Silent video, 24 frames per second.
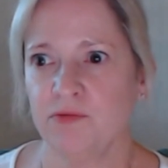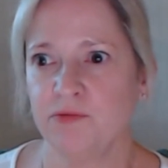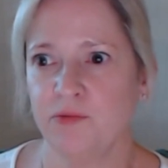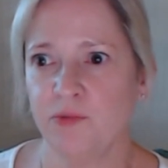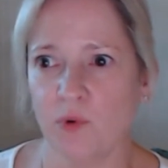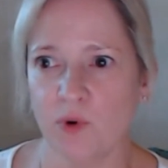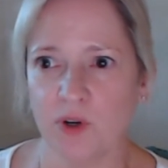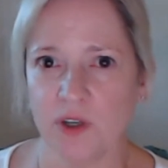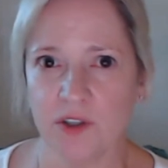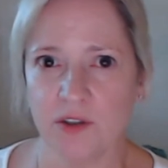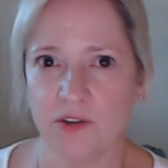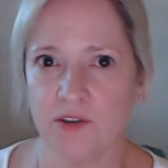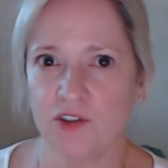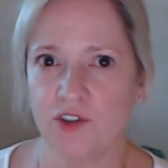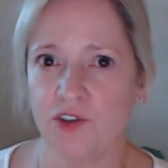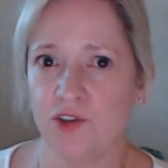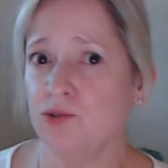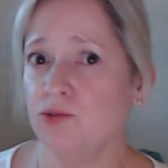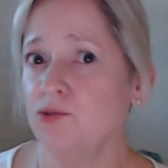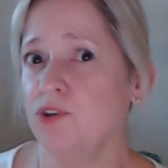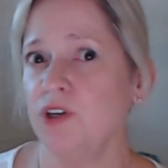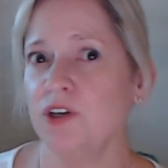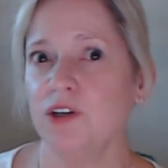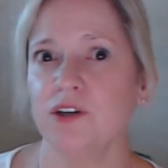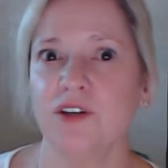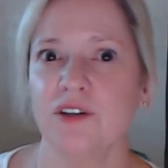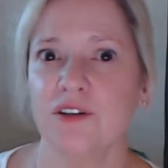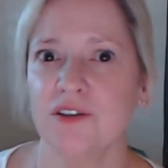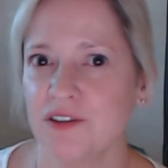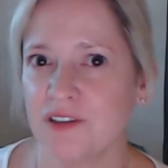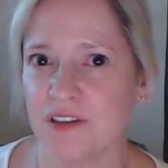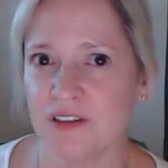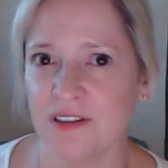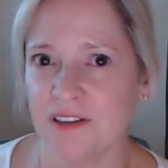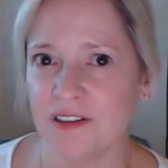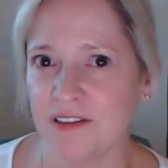for 2
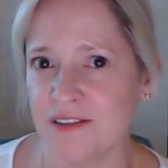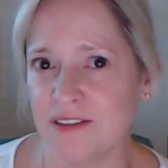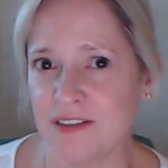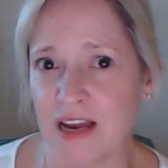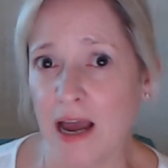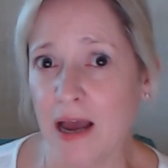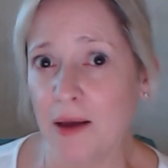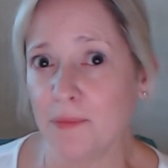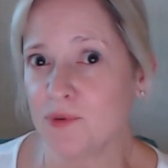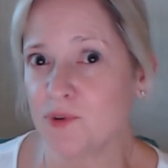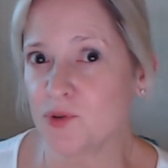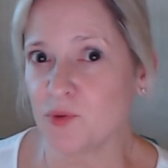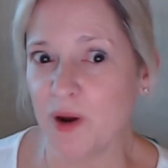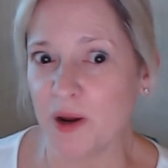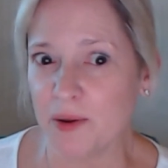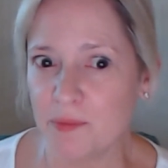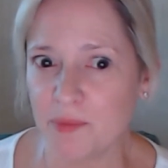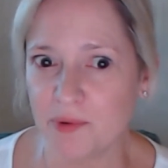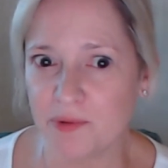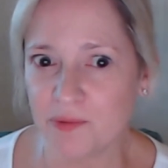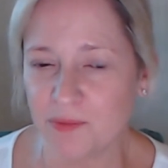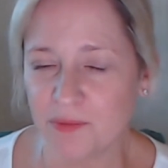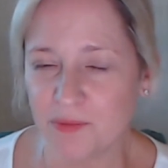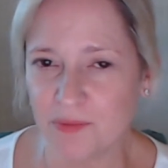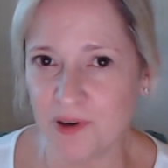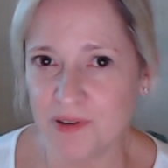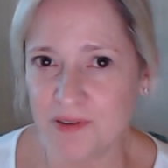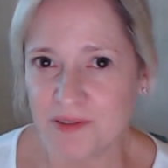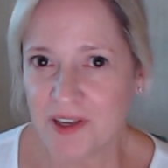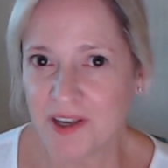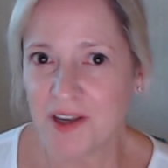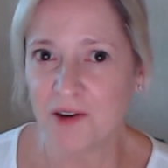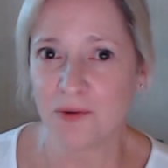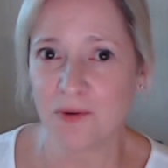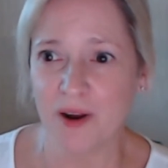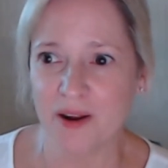years, then it stops right
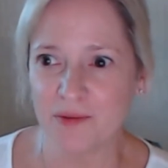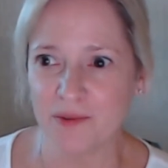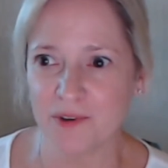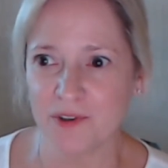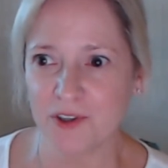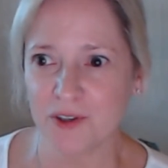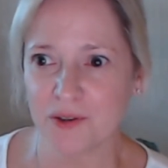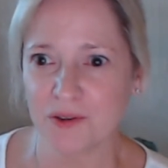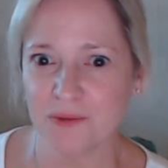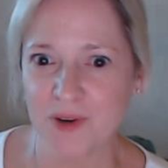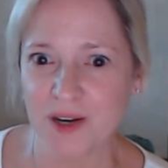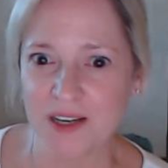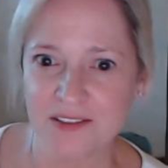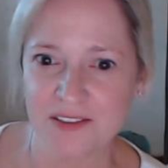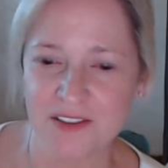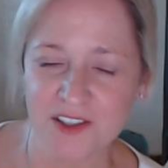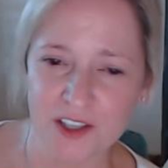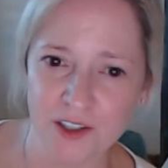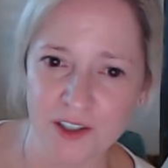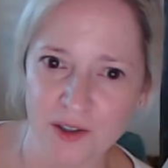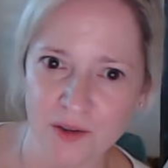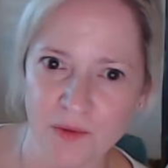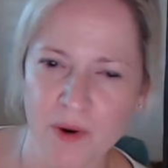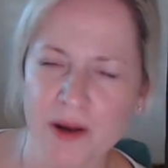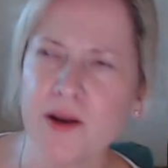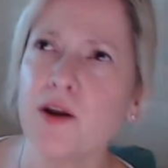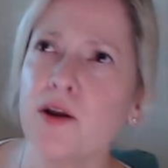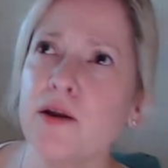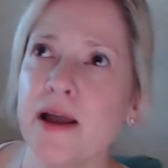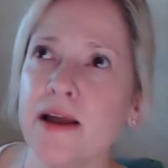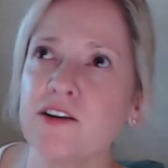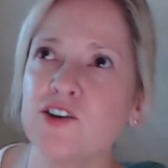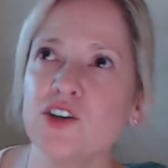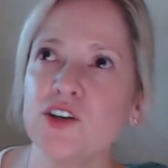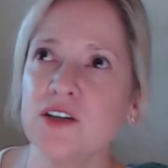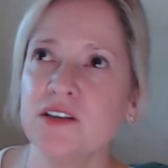when you're arrested, or
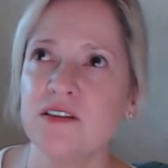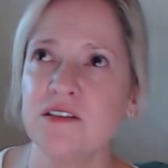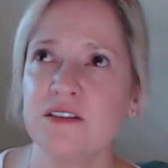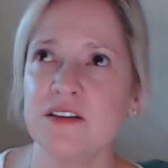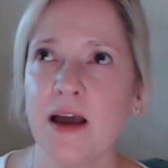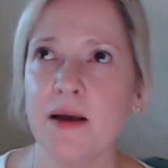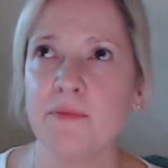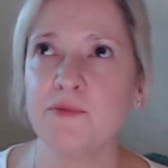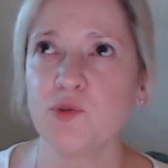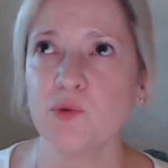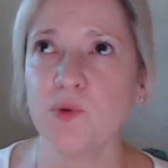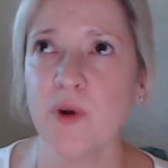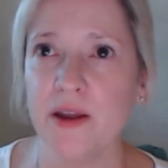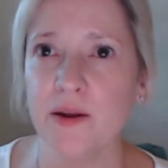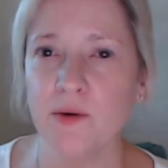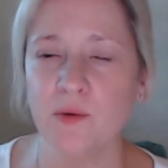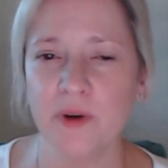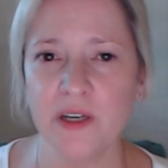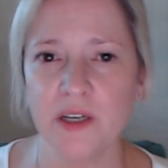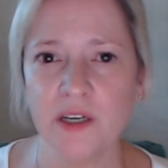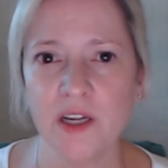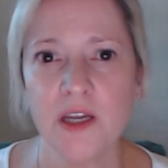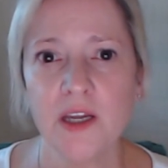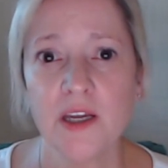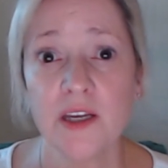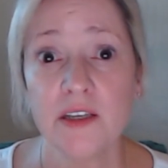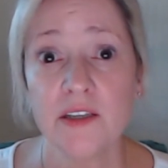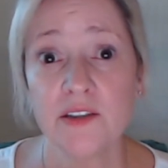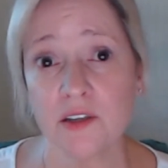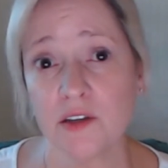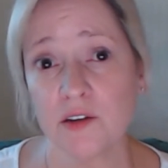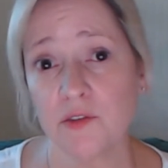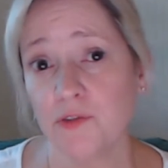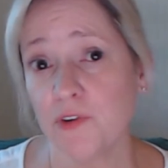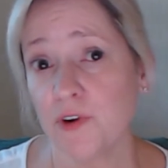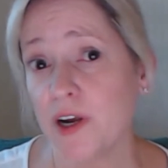actually, it stopped right when
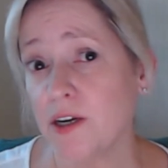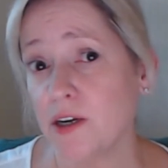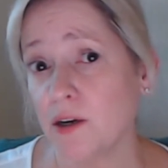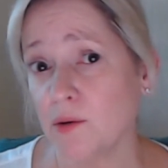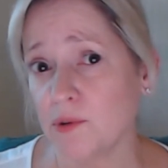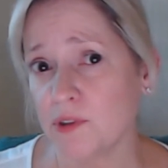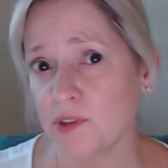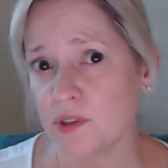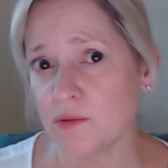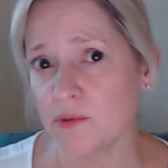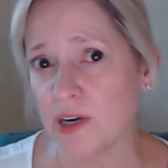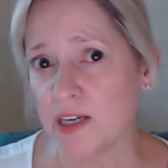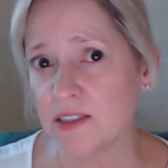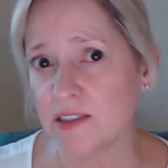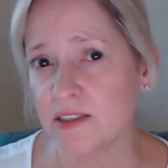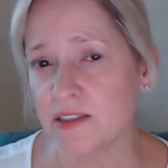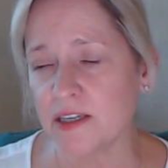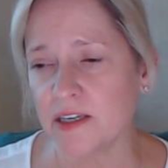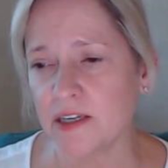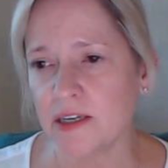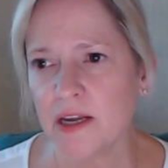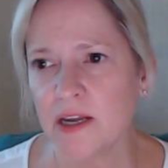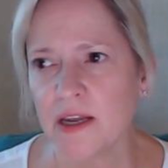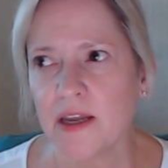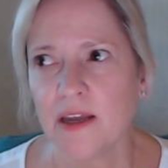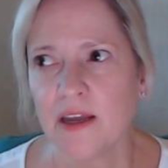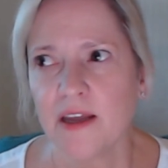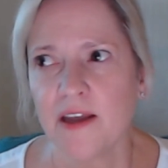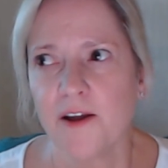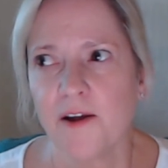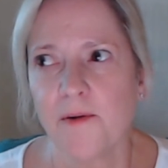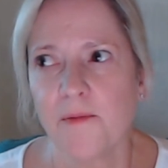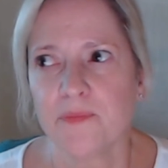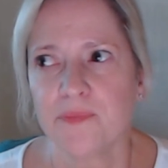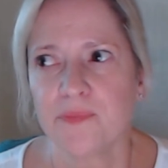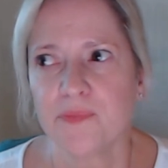Sigfredo was arrested.
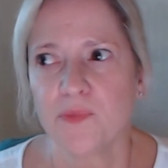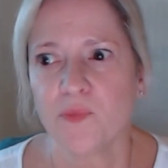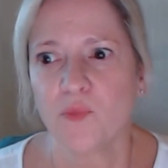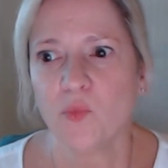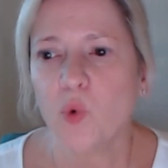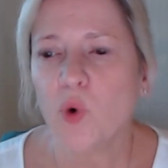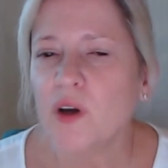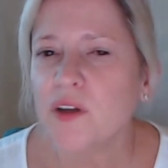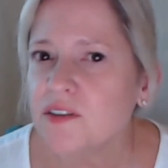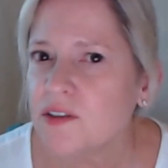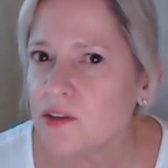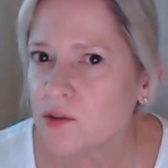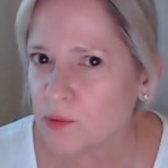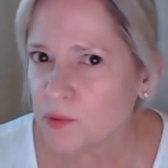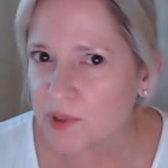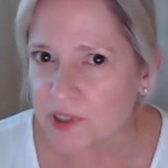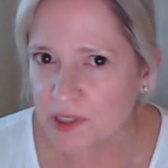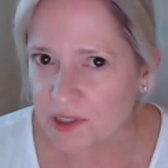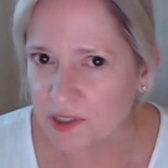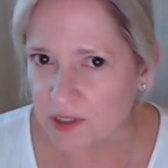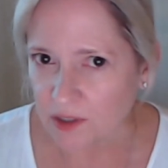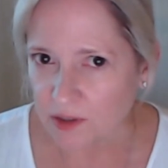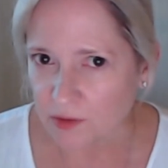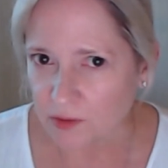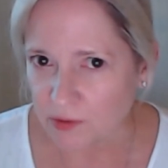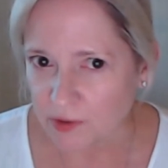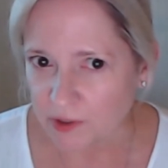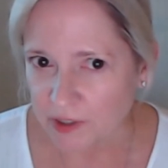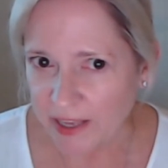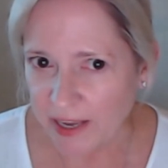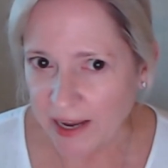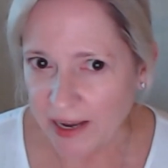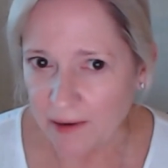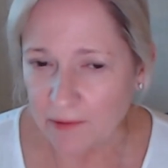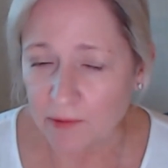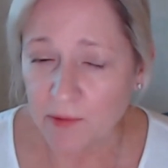What's the reason for
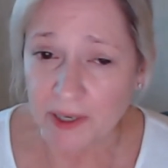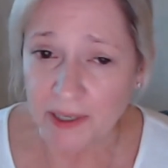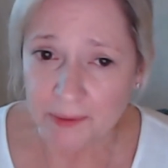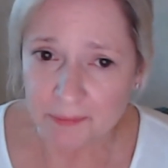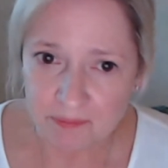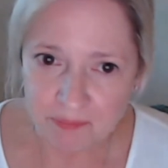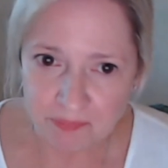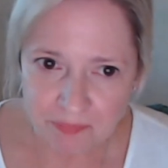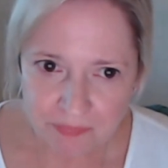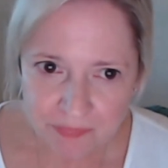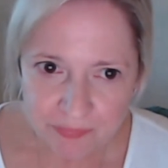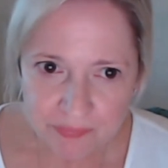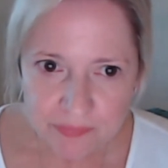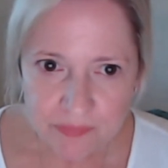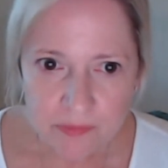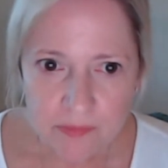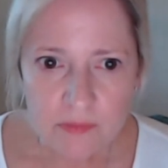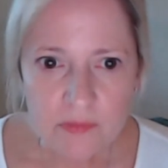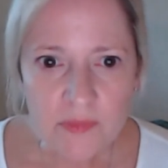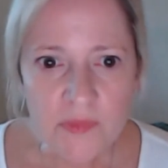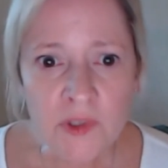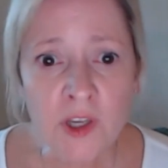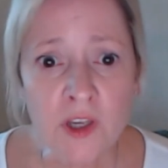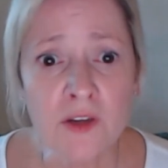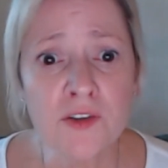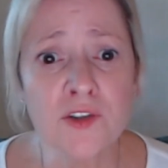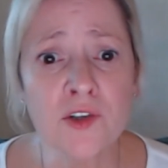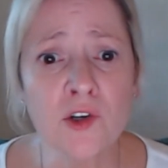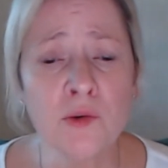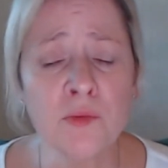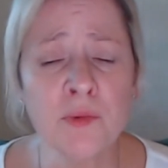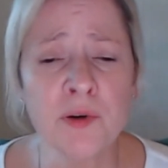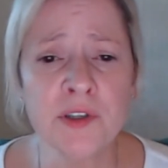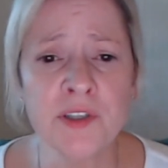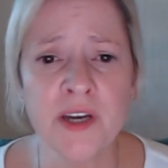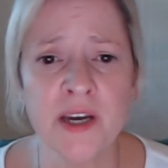that, right? So
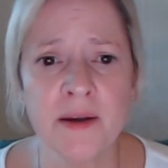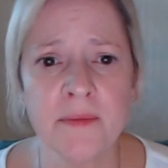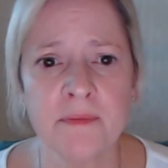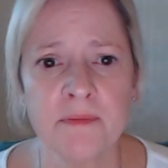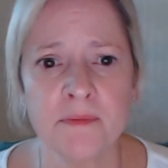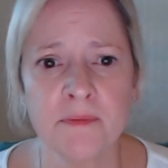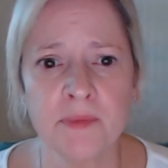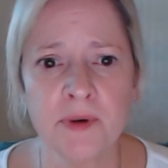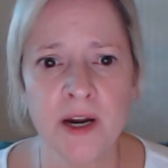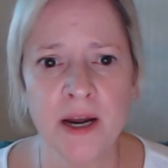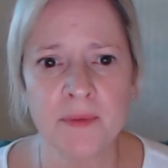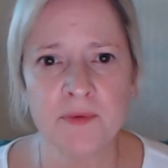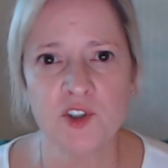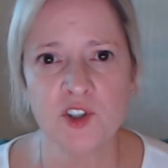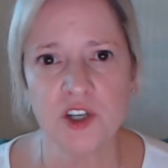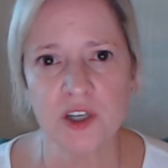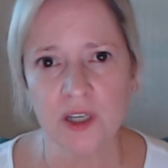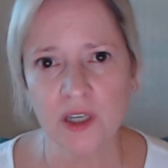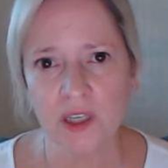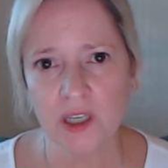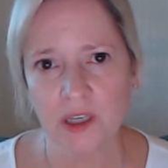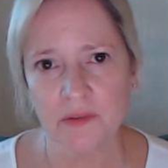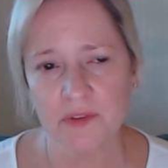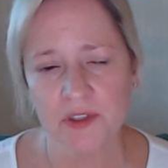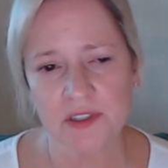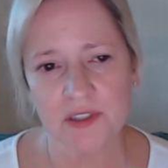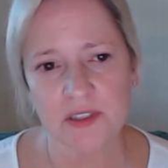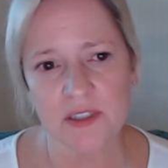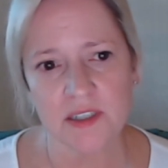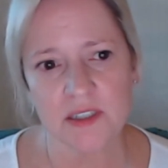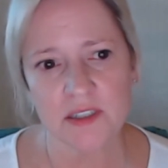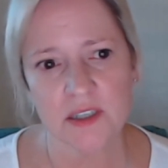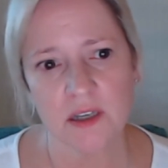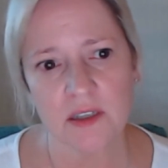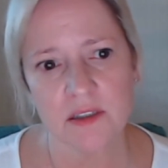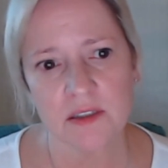perhaps she can give us
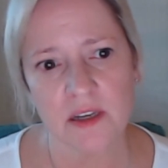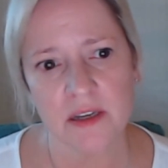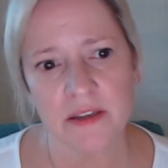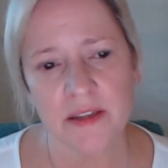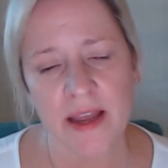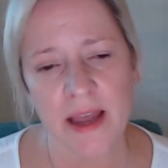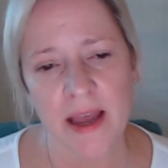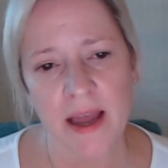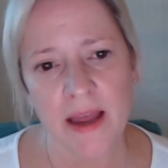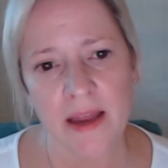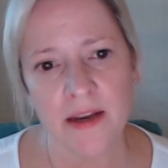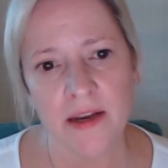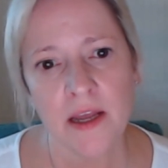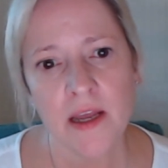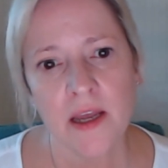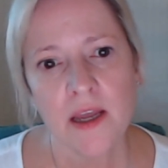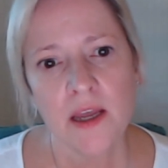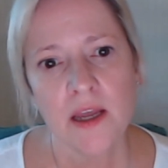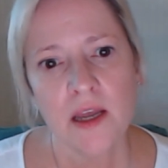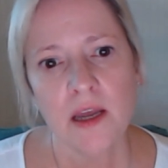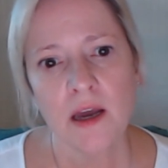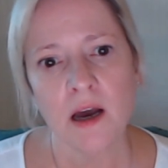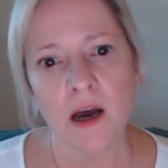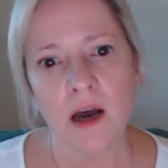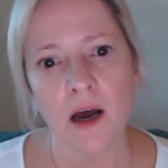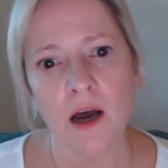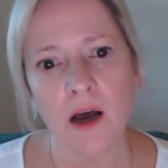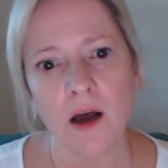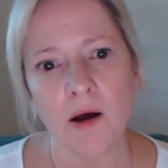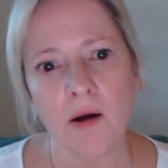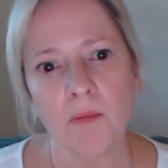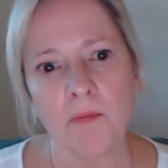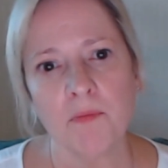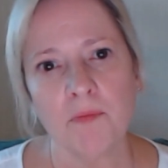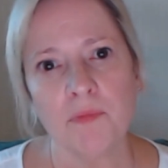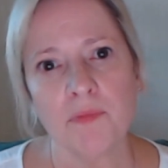details on that.
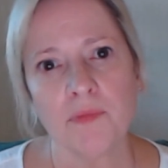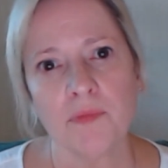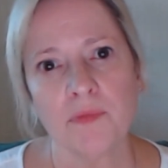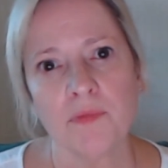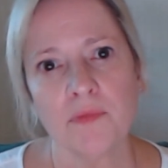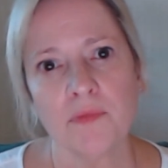Um,